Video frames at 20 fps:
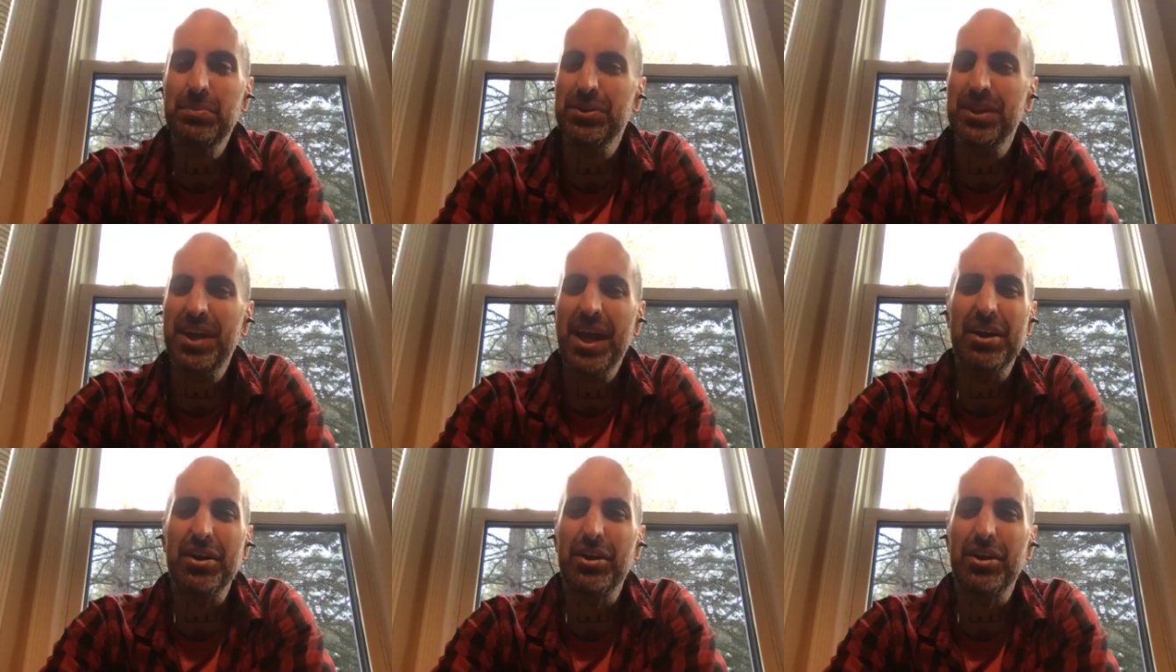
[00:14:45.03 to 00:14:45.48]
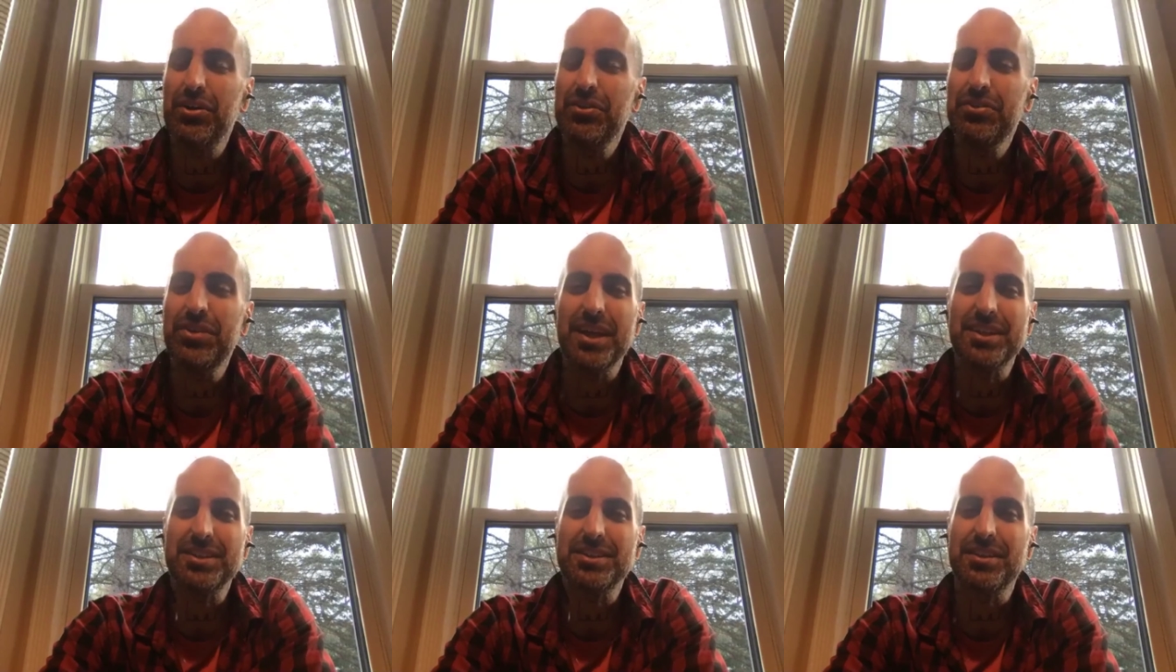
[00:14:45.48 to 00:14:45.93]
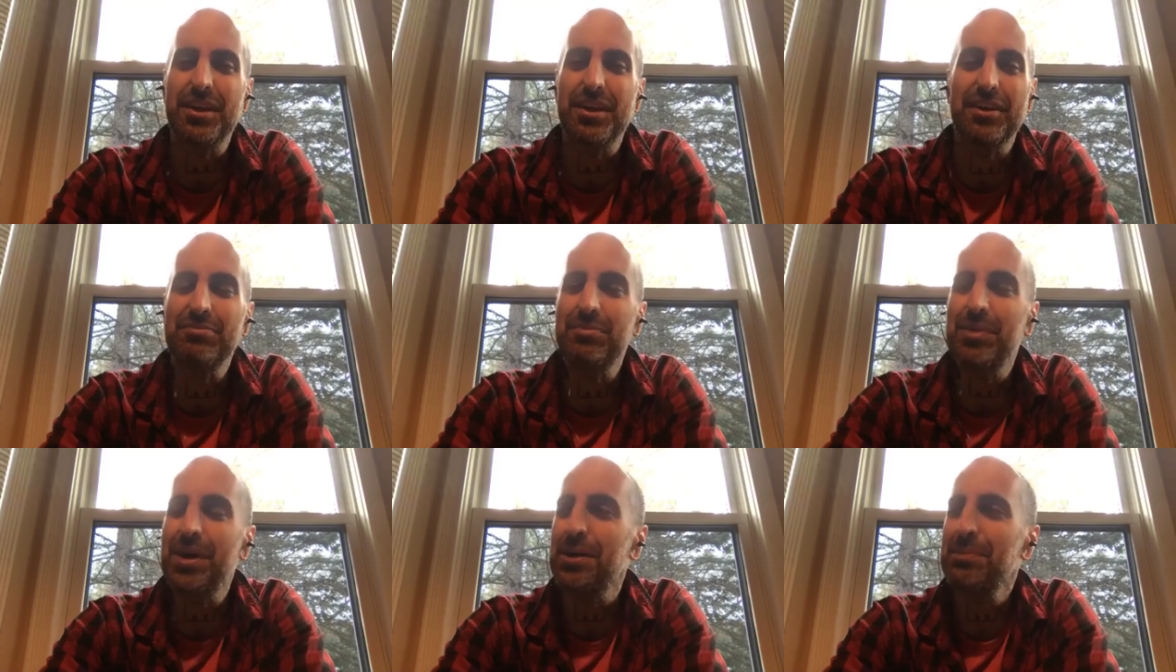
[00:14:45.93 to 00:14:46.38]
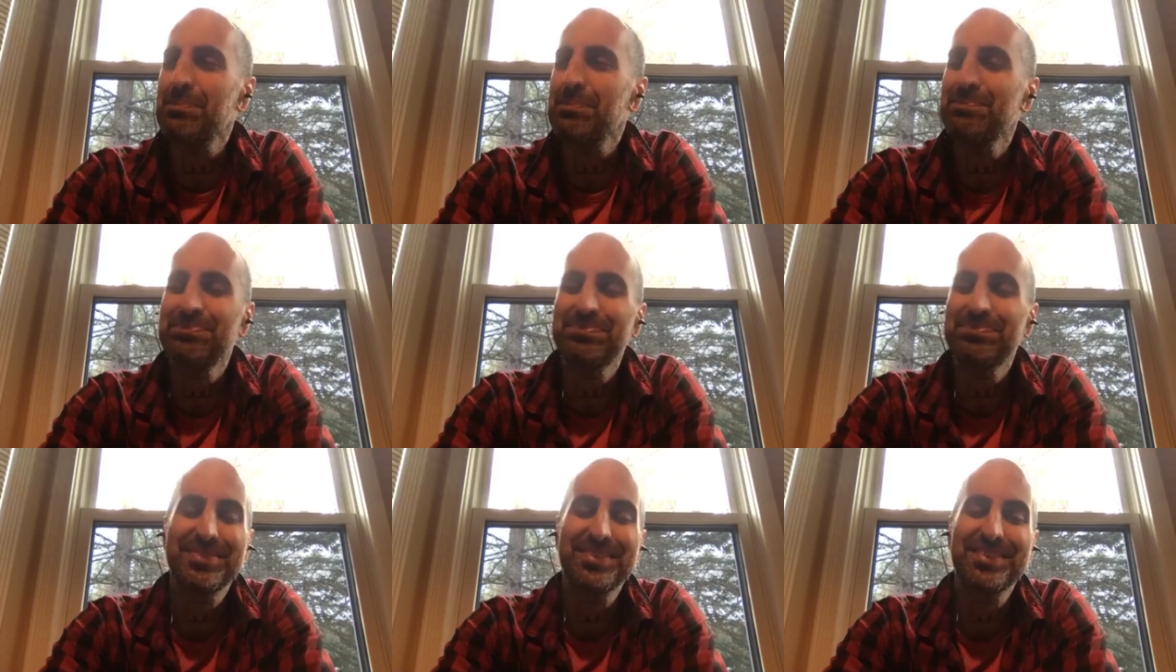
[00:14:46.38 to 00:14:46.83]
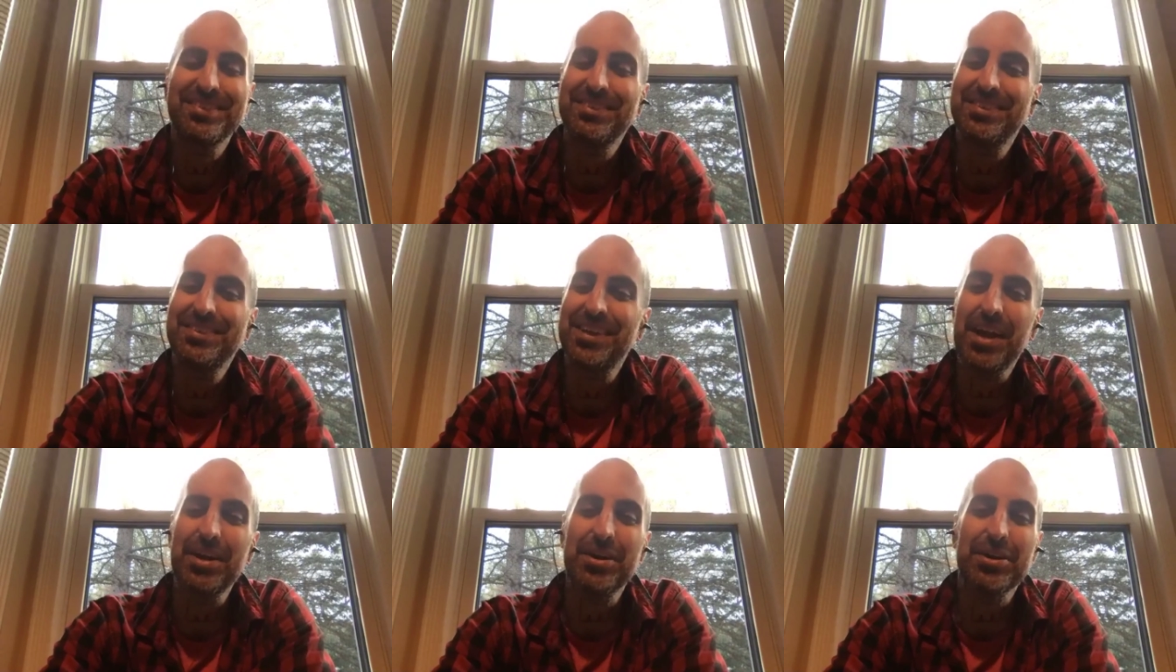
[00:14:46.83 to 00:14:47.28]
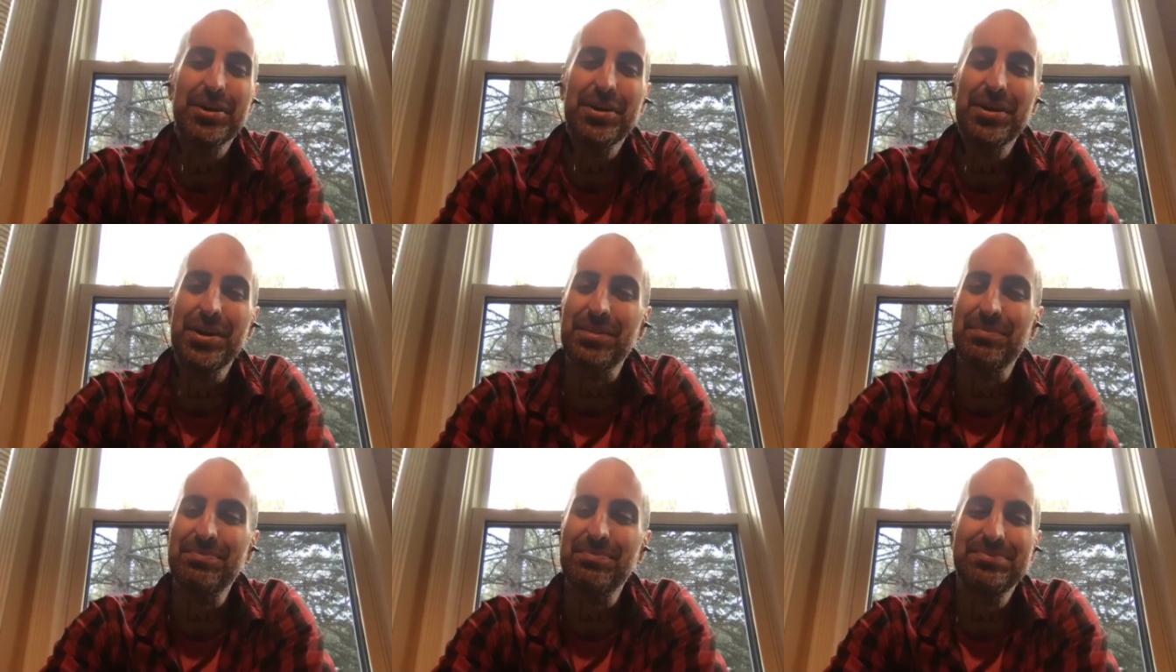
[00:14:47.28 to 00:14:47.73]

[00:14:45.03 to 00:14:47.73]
You got to earn that stuff, man. You got to earn it